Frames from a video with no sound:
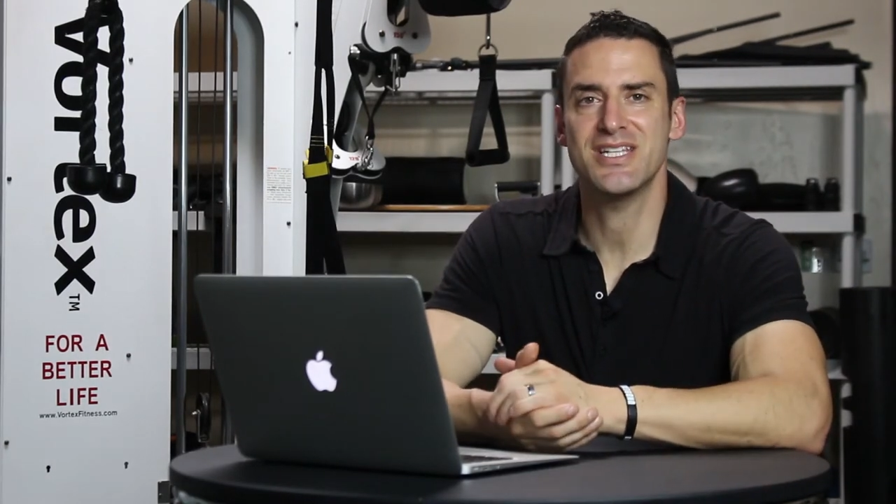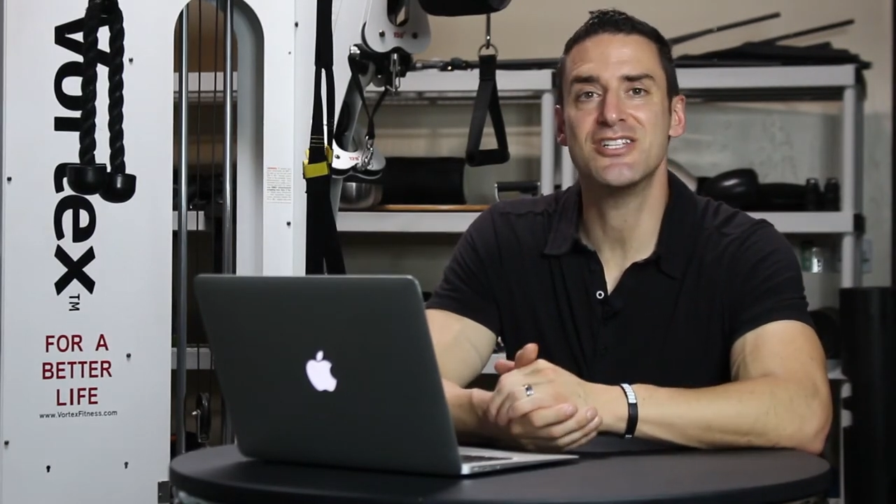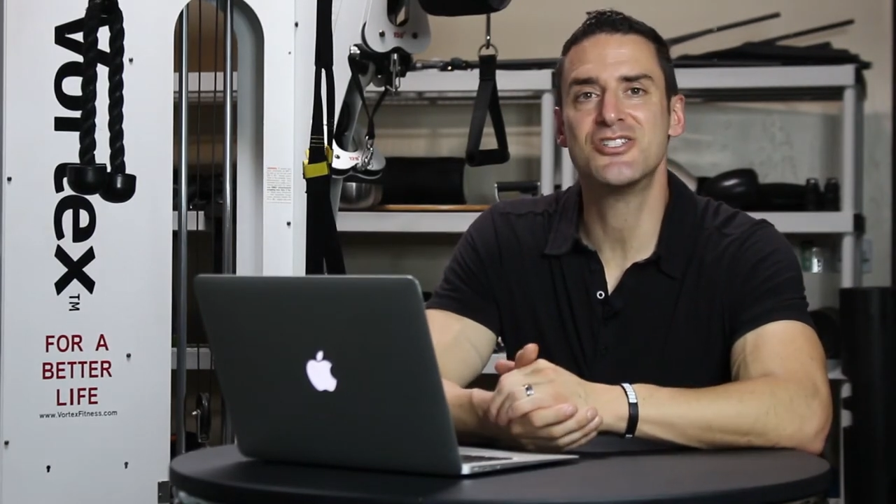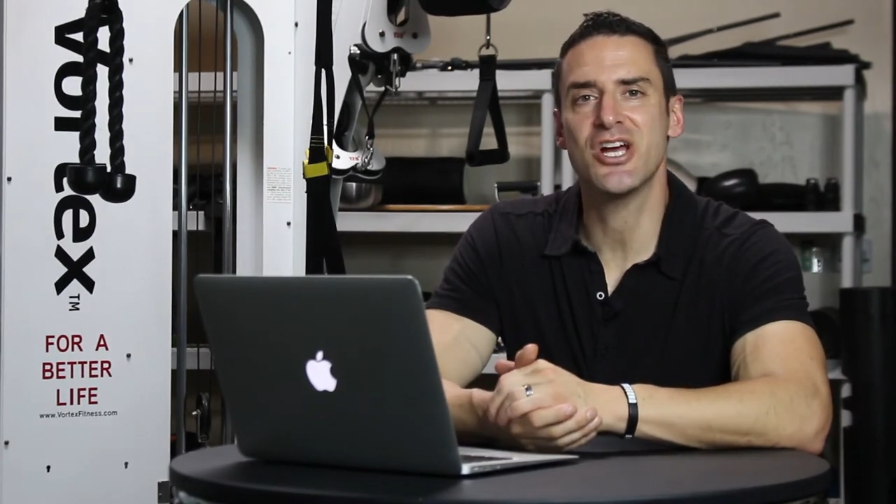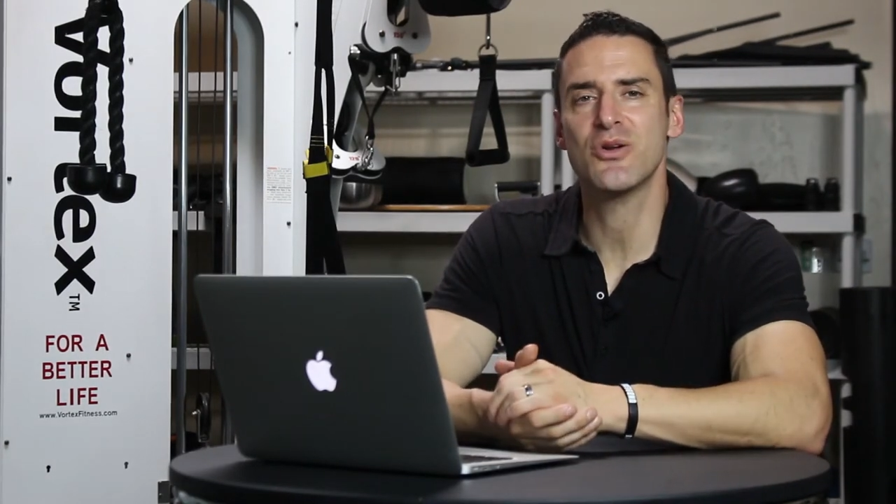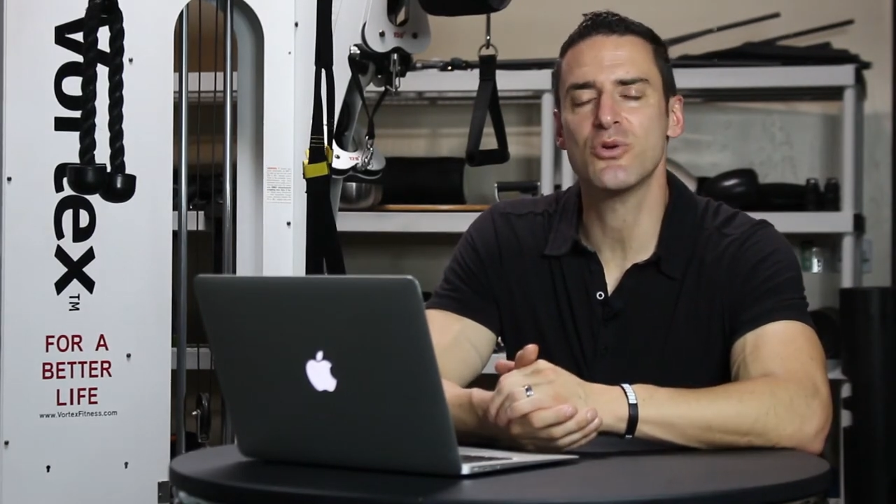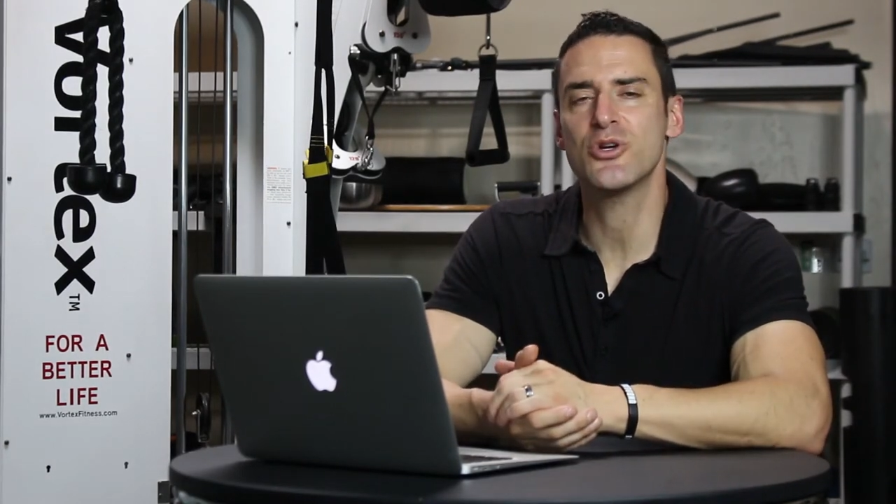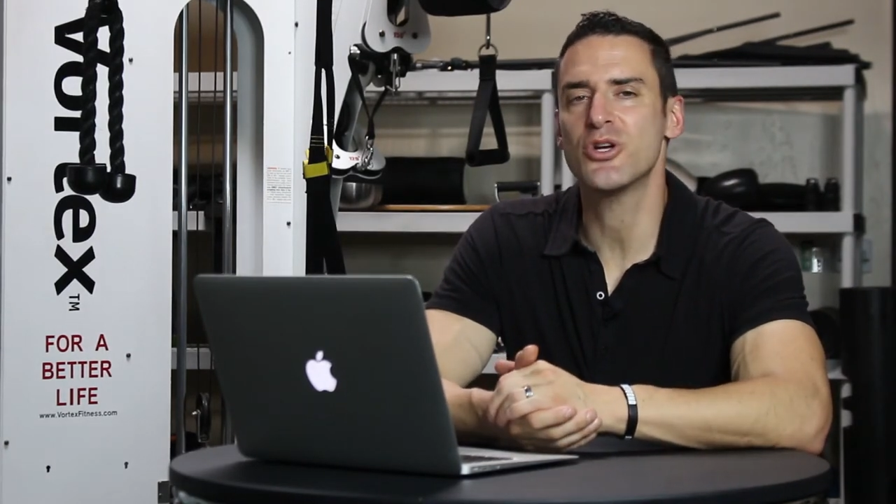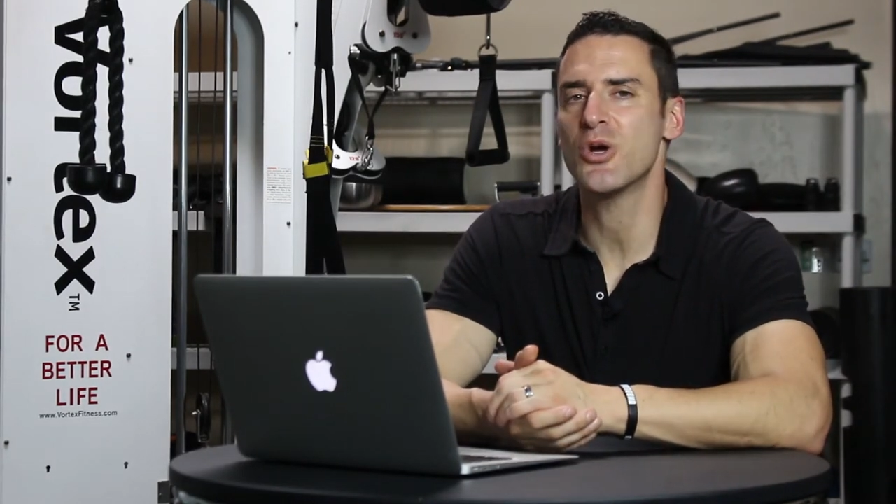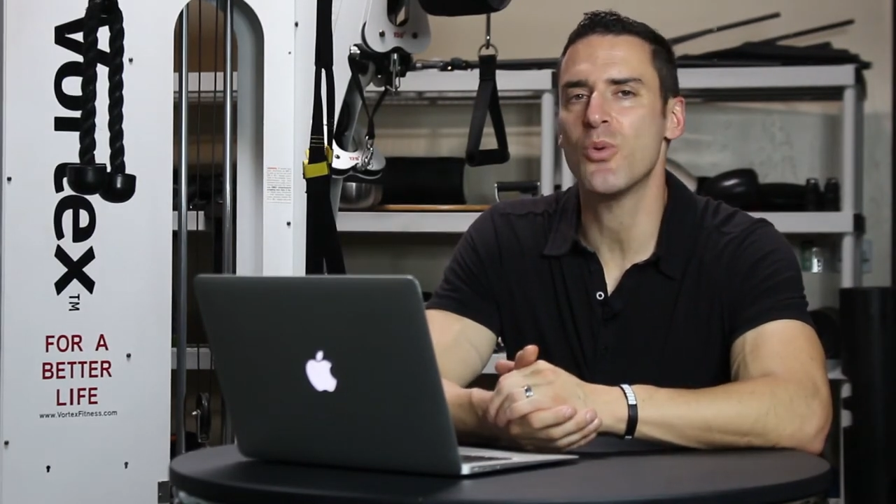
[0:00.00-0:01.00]
In general,
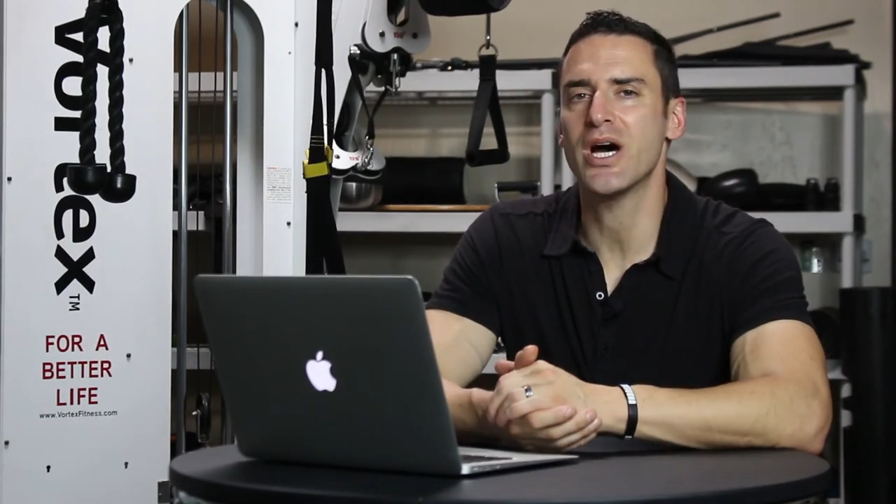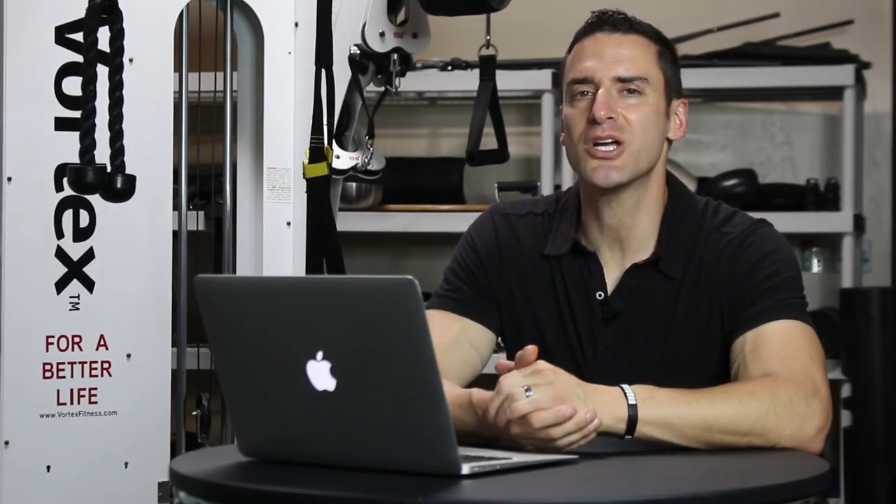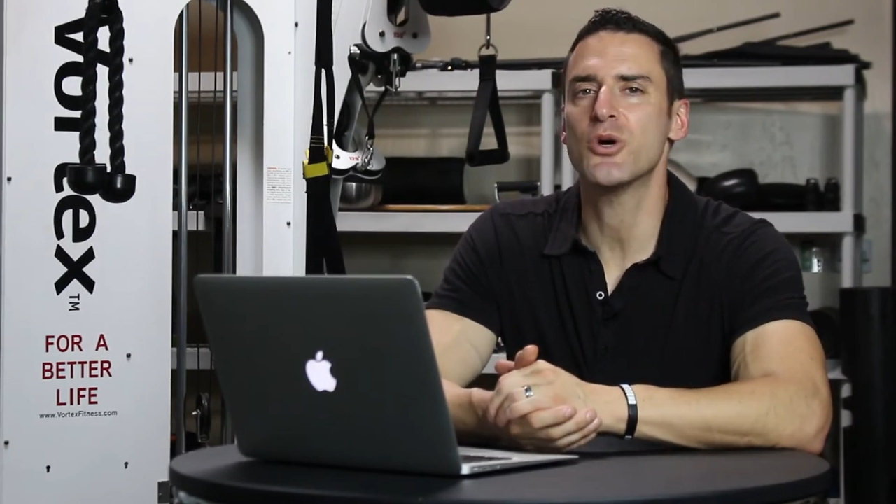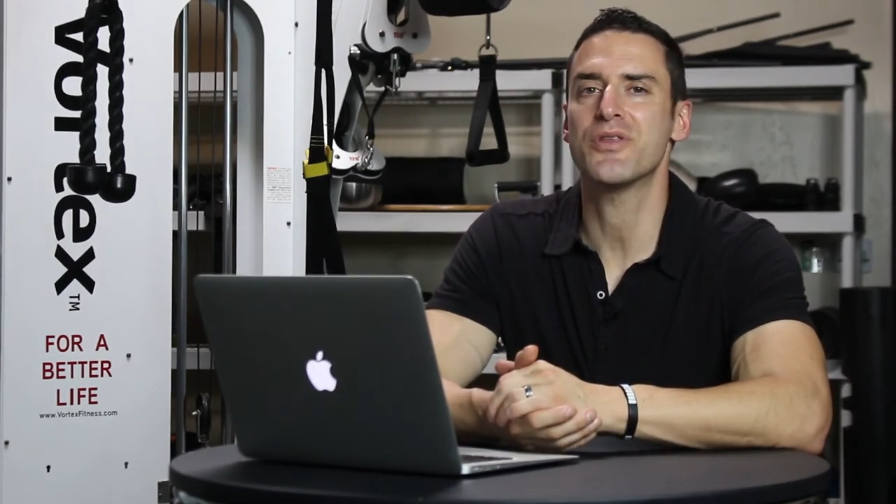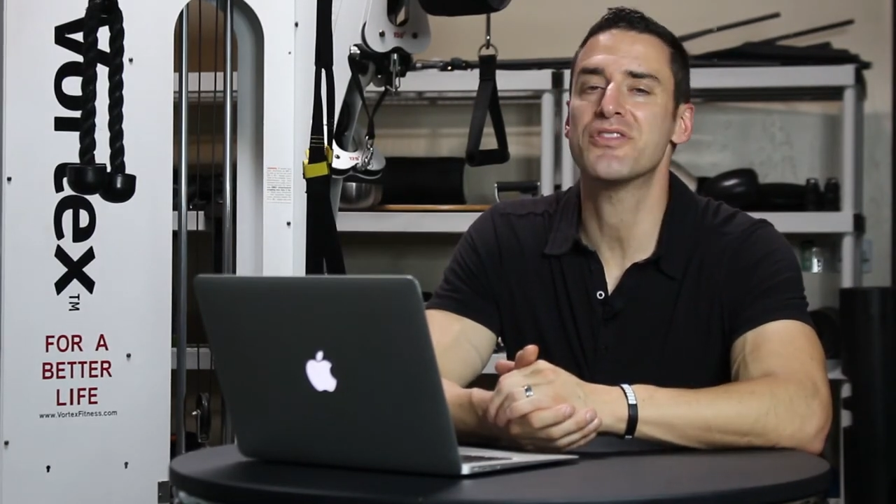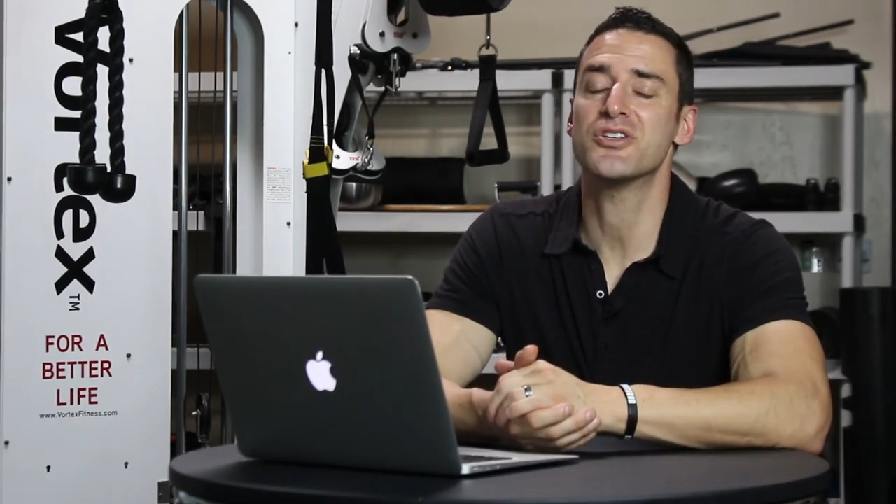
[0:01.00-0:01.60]
you're gonna wanna go with